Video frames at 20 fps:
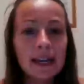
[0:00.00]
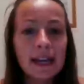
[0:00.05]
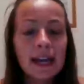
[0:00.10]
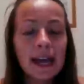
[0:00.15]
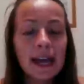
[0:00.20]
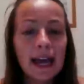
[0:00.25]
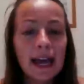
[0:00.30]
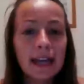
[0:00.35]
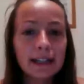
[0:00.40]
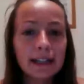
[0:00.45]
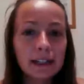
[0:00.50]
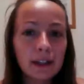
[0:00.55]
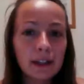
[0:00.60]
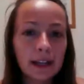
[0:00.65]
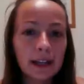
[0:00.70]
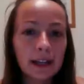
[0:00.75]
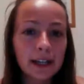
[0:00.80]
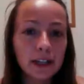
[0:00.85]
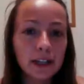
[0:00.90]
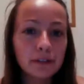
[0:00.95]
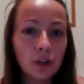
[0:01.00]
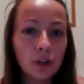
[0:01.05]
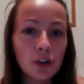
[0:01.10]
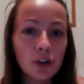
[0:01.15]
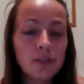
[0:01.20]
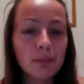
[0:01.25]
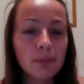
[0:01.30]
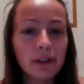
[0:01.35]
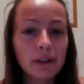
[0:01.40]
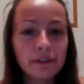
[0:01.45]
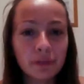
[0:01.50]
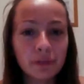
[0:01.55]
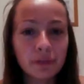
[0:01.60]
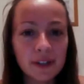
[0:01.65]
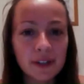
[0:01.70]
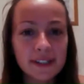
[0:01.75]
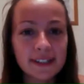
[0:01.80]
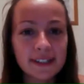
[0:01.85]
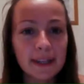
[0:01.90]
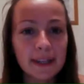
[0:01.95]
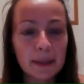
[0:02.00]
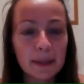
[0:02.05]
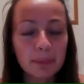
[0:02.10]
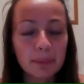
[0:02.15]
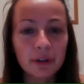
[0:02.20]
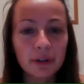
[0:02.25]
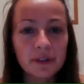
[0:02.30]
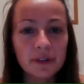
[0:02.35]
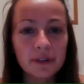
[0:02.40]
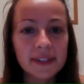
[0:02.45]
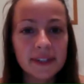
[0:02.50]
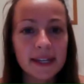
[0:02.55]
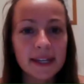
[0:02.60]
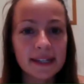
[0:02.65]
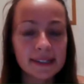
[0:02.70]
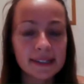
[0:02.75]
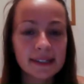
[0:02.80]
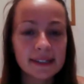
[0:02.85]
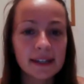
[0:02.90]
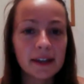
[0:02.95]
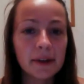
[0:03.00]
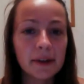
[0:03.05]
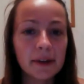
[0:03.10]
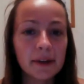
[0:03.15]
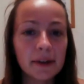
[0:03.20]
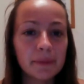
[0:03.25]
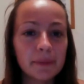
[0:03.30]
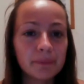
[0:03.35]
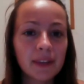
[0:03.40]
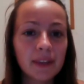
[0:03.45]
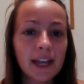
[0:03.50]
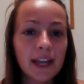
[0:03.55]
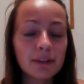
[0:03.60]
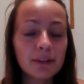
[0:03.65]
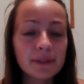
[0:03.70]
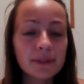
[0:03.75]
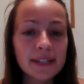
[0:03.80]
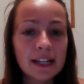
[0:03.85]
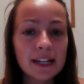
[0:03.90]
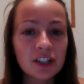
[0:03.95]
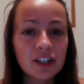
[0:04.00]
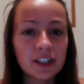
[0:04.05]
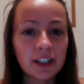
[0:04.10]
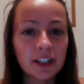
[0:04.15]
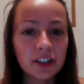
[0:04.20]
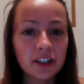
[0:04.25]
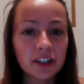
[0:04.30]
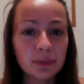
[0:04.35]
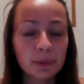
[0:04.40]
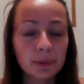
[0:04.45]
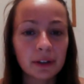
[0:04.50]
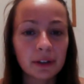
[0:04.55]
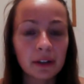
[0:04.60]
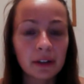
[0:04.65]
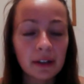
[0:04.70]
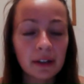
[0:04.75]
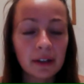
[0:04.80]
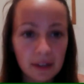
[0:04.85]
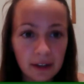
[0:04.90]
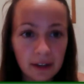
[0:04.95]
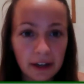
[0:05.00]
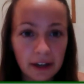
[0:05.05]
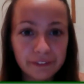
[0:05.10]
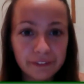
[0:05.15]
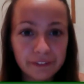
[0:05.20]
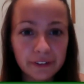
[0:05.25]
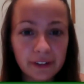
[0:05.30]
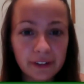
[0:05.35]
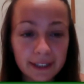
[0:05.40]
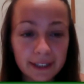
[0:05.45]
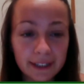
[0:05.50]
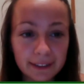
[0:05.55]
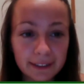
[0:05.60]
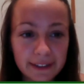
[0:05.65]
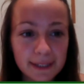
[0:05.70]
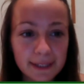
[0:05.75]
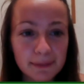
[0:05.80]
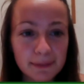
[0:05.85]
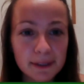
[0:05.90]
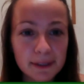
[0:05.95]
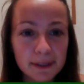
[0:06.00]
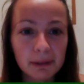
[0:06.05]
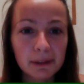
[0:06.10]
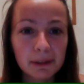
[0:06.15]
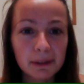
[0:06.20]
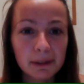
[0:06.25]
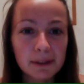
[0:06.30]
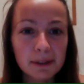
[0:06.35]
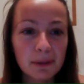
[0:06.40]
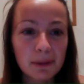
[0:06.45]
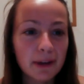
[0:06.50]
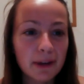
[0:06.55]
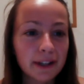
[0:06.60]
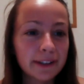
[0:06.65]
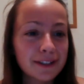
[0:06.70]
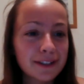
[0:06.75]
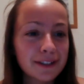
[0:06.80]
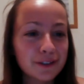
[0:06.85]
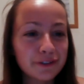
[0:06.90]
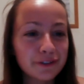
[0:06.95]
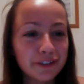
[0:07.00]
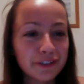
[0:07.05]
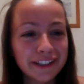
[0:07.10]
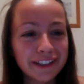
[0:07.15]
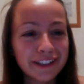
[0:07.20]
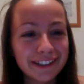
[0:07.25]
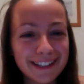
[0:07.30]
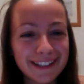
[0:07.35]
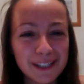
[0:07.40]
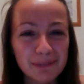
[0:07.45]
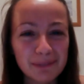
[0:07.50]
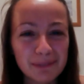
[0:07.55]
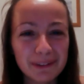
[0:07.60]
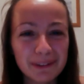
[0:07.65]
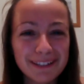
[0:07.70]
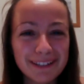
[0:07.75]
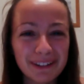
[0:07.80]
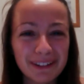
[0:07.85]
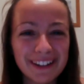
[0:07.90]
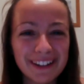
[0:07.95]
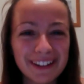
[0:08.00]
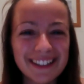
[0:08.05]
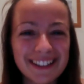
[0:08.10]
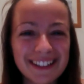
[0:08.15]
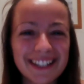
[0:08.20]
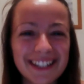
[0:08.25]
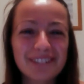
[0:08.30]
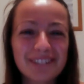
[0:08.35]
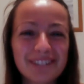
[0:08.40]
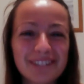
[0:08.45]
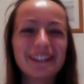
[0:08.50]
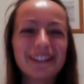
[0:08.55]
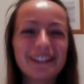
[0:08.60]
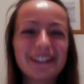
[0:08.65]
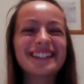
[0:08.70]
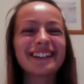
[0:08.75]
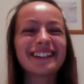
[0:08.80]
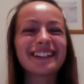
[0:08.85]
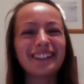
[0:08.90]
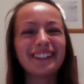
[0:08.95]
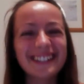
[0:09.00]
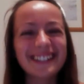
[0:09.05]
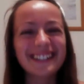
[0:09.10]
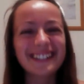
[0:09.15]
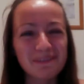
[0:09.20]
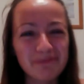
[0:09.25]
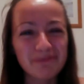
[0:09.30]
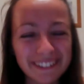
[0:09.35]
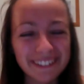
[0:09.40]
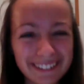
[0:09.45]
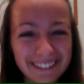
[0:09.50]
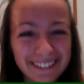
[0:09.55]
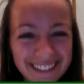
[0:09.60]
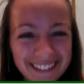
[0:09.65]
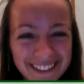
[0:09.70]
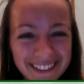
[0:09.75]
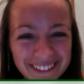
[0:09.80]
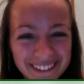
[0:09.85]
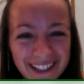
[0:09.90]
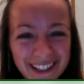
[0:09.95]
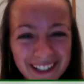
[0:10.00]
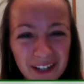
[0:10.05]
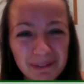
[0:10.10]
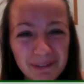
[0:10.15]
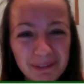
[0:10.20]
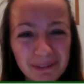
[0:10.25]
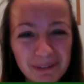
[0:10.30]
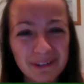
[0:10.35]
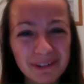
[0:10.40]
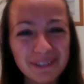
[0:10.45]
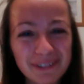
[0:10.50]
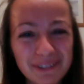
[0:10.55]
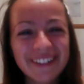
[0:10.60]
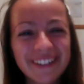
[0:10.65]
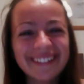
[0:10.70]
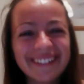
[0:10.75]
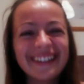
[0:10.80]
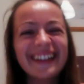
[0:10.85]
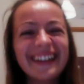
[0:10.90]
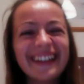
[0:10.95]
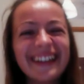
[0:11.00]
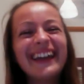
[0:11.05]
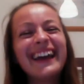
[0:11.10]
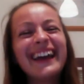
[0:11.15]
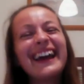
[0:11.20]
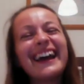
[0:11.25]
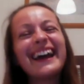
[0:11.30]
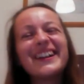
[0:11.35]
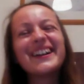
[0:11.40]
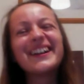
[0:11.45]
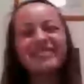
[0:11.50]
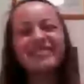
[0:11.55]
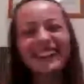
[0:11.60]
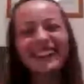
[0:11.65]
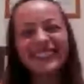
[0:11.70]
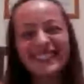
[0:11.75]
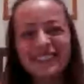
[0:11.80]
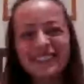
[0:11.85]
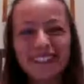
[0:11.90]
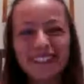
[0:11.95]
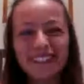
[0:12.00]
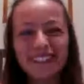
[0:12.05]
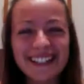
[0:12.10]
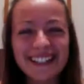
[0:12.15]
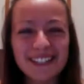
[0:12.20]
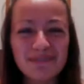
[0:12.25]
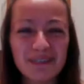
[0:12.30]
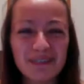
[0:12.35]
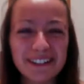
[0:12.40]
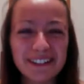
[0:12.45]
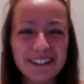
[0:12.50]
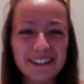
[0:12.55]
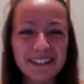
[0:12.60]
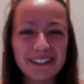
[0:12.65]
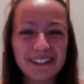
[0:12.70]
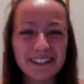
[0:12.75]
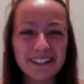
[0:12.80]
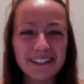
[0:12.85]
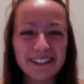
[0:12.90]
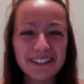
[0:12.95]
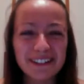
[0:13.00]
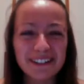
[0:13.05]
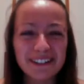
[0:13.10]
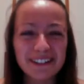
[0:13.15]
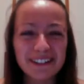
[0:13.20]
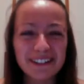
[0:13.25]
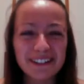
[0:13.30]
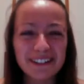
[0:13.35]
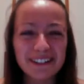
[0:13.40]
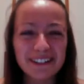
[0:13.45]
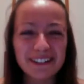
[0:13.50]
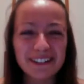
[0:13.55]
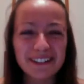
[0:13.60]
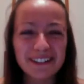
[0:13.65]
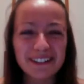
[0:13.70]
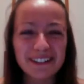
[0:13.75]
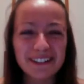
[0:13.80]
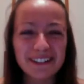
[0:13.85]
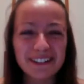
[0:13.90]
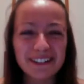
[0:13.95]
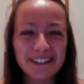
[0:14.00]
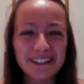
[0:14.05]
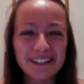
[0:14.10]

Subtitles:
And I kind of lost my voice in that process. And it was actually, I I feel like this keeps coming into my mind, and that's so funny. Nikki's coming in because I just wanted to acknowledge something that Nikki really helped me with, because I feel like someone needs to hear it. But